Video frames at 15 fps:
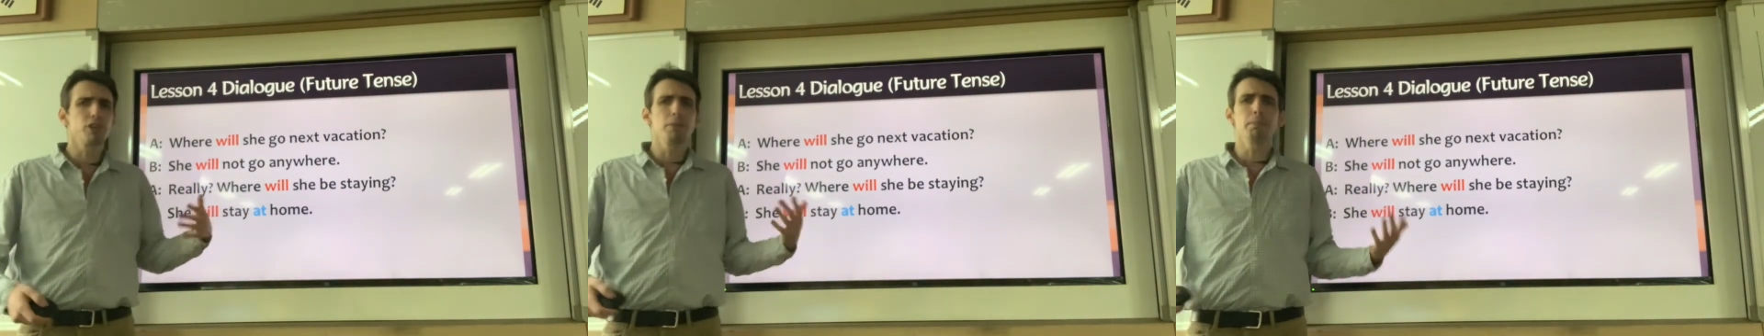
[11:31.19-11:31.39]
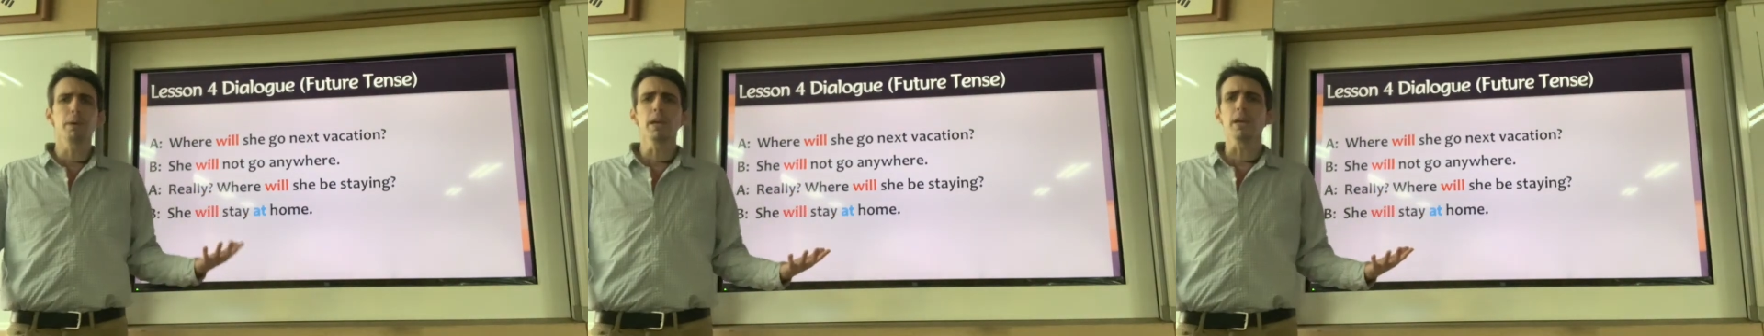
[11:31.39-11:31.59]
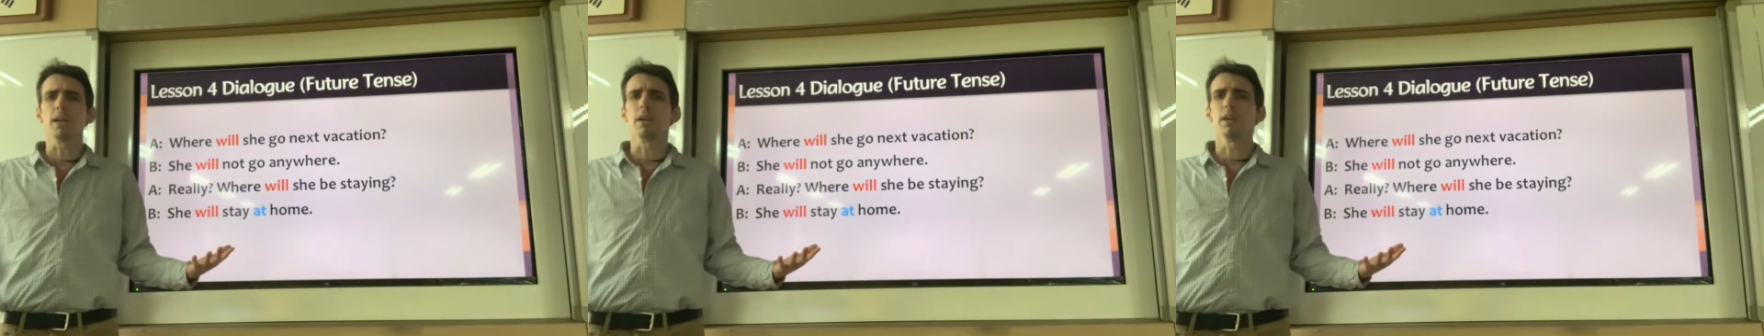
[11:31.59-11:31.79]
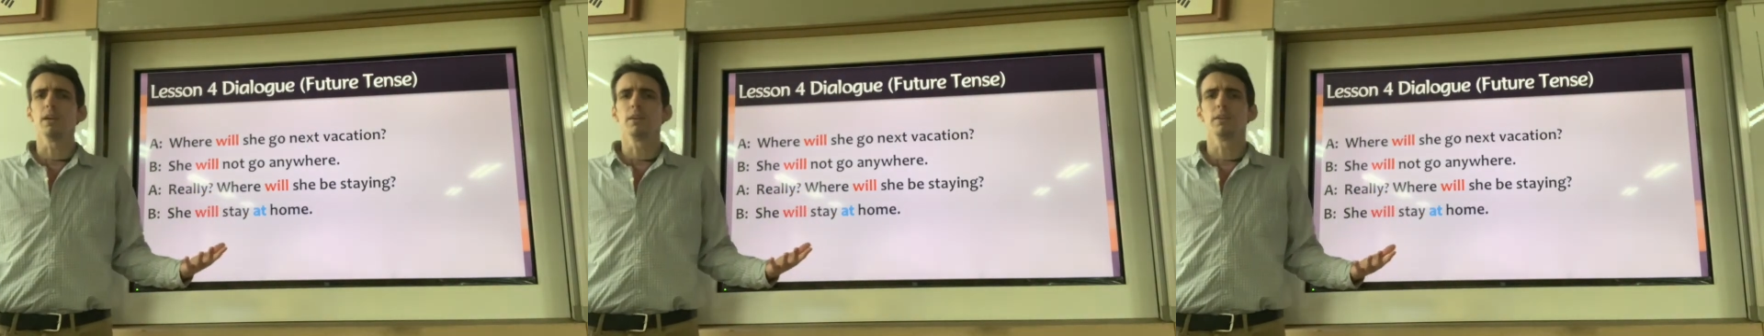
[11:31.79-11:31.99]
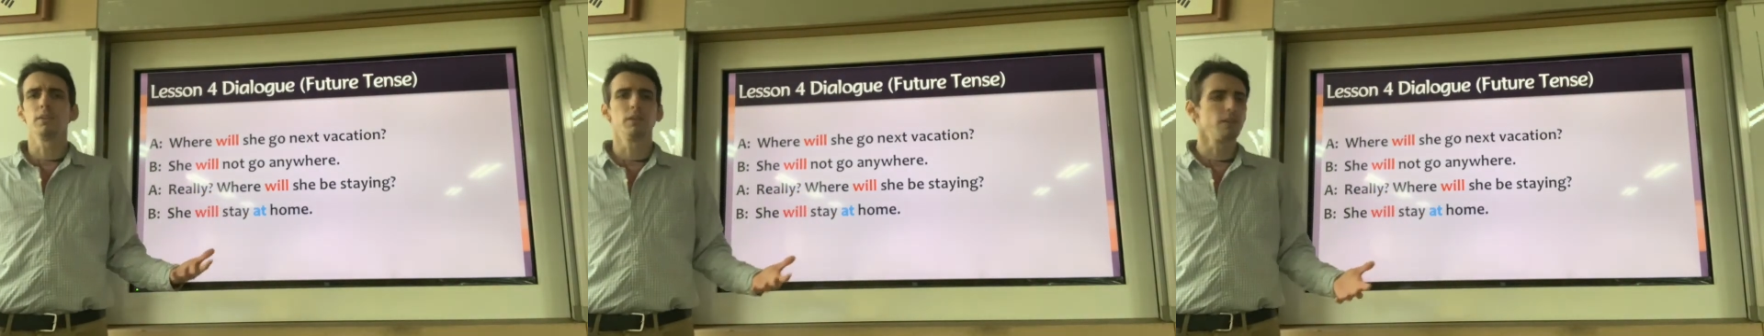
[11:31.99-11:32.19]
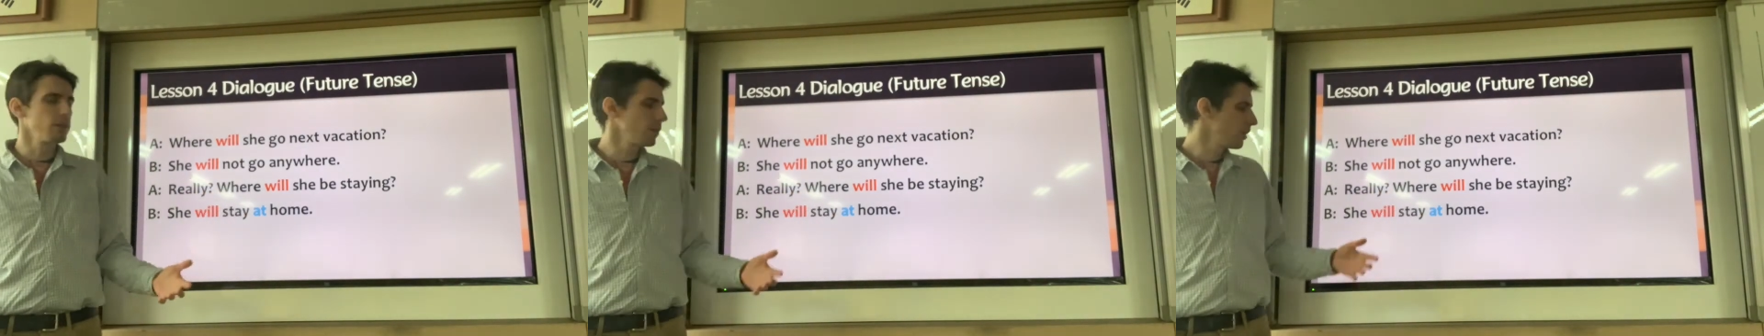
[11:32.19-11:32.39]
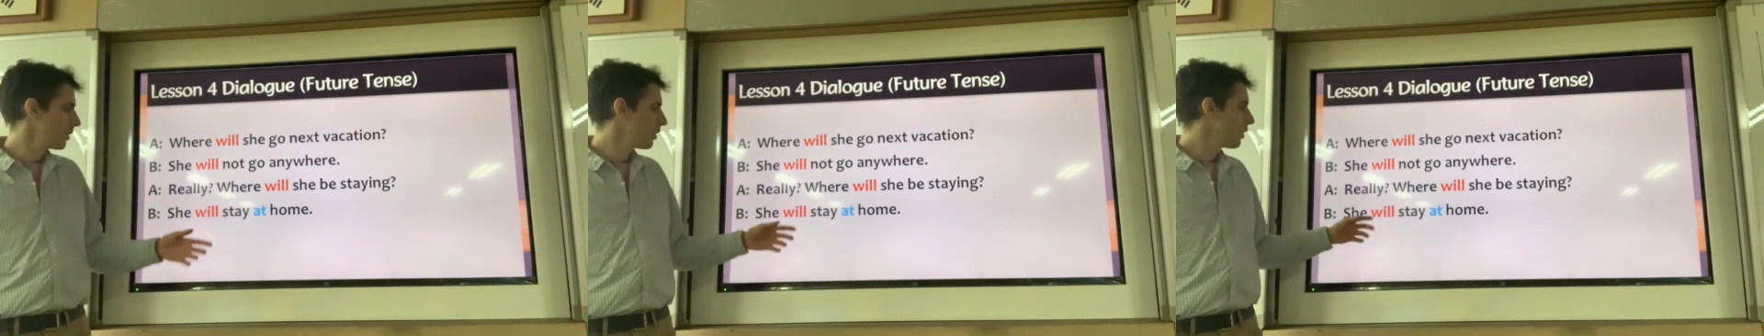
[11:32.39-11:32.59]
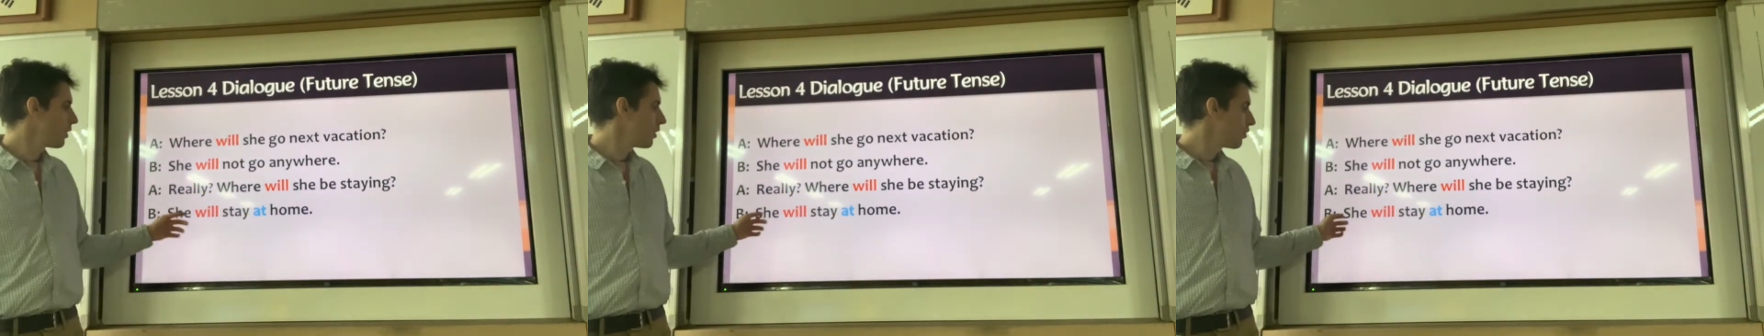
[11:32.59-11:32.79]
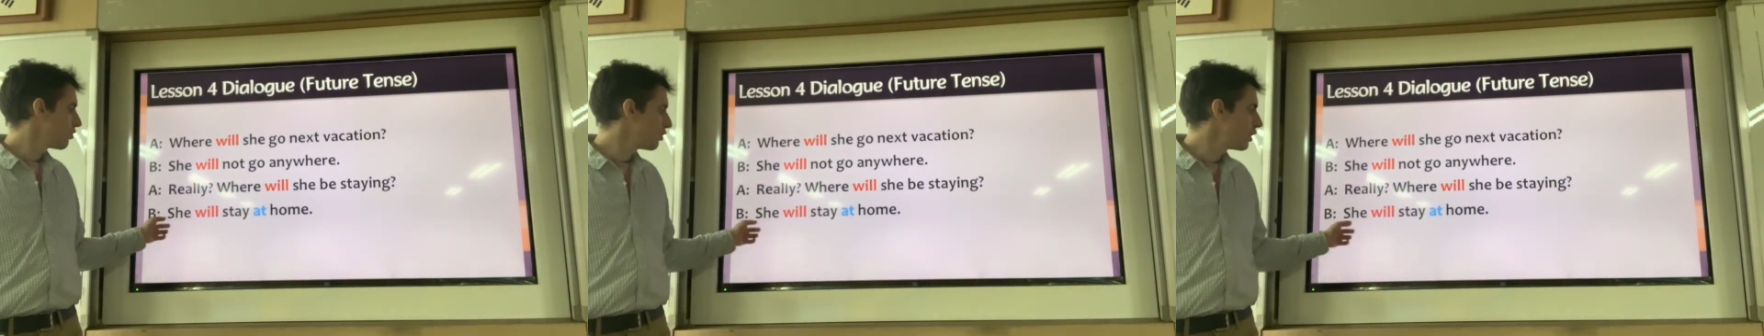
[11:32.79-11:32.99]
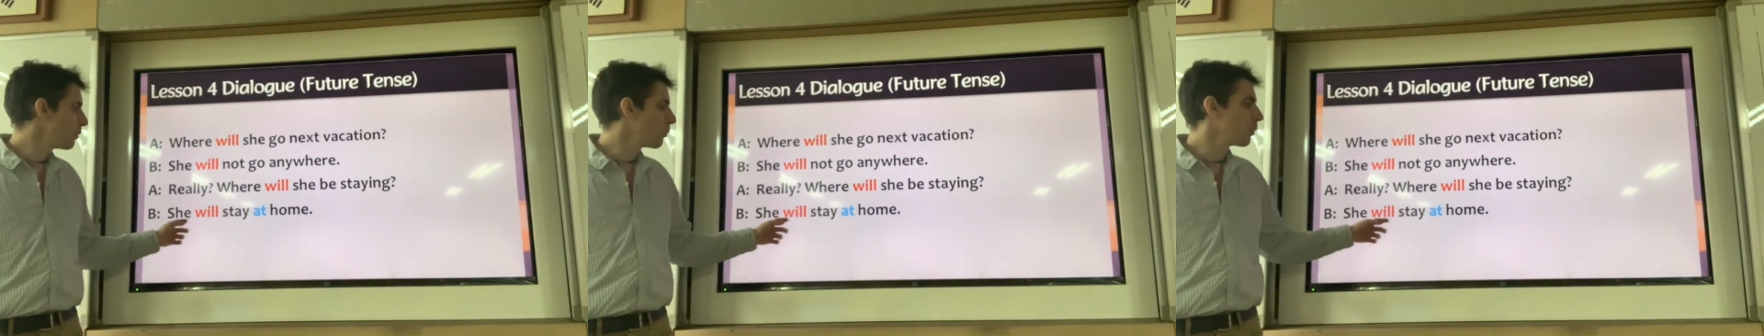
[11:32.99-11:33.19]
be?
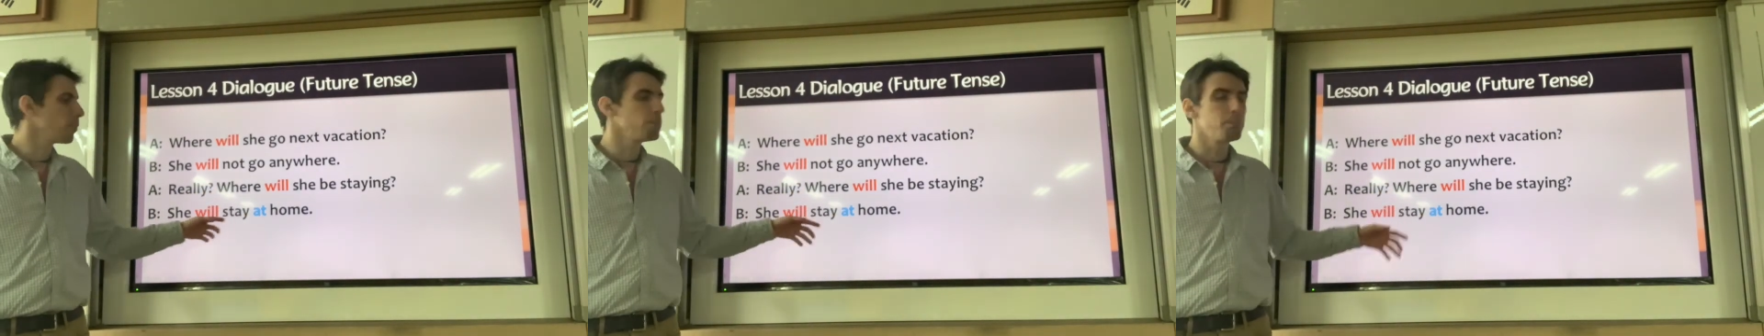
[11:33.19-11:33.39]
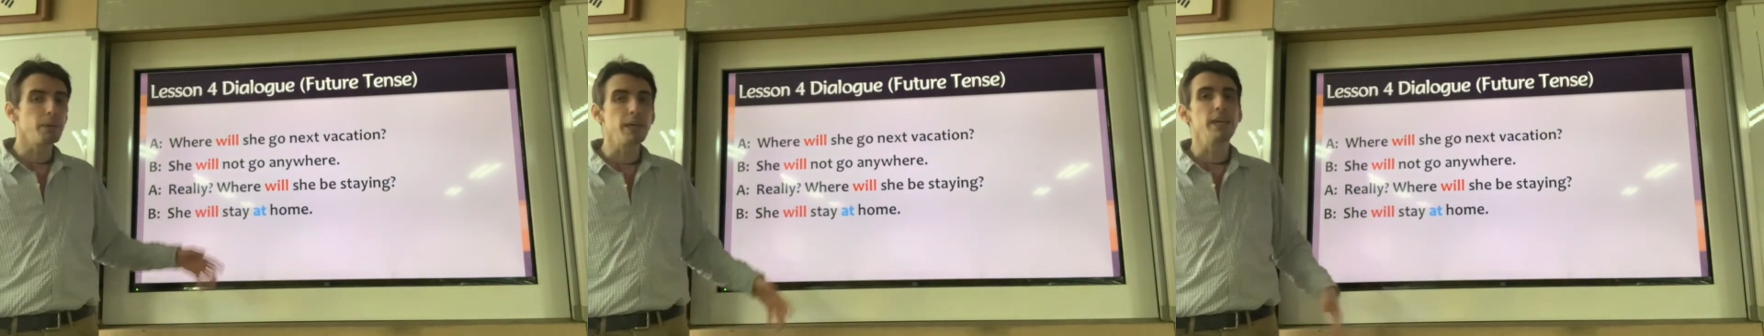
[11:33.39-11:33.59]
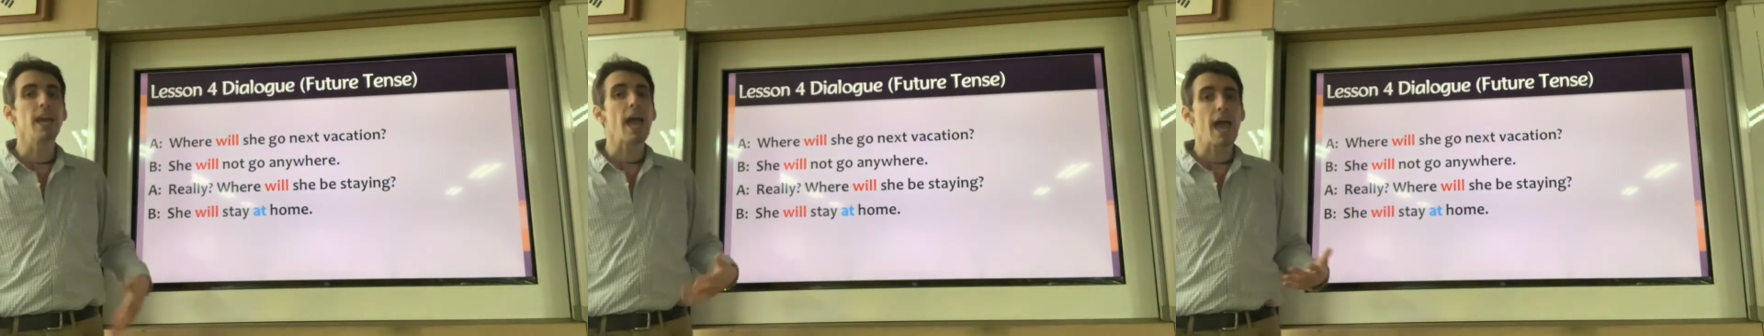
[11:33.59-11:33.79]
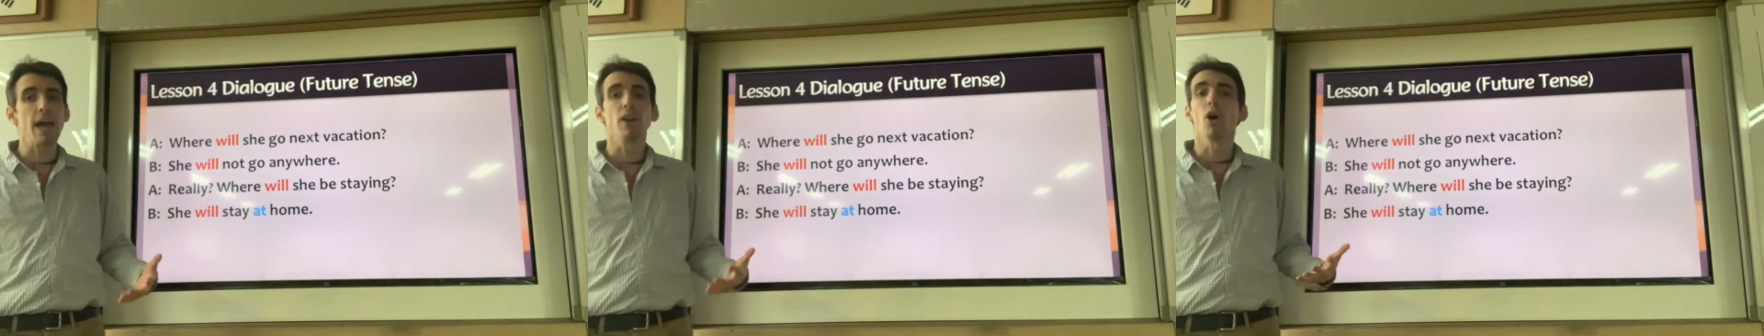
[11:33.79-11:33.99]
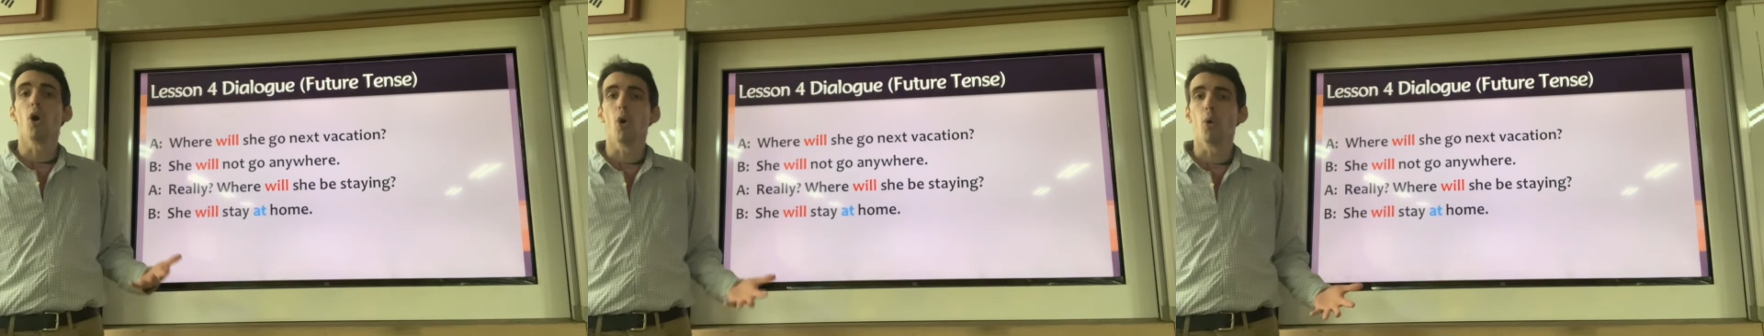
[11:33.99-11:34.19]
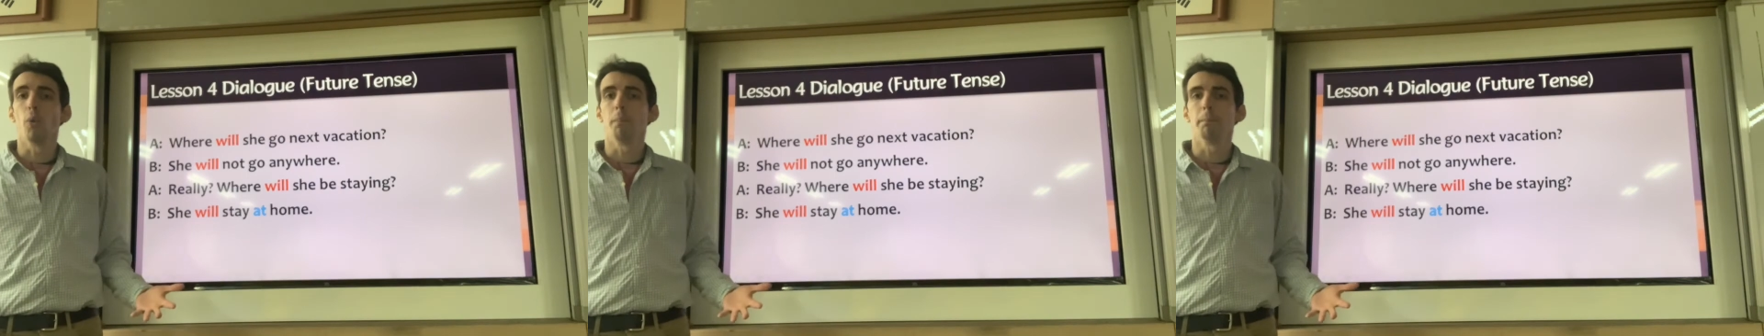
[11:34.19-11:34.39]
She will be at home.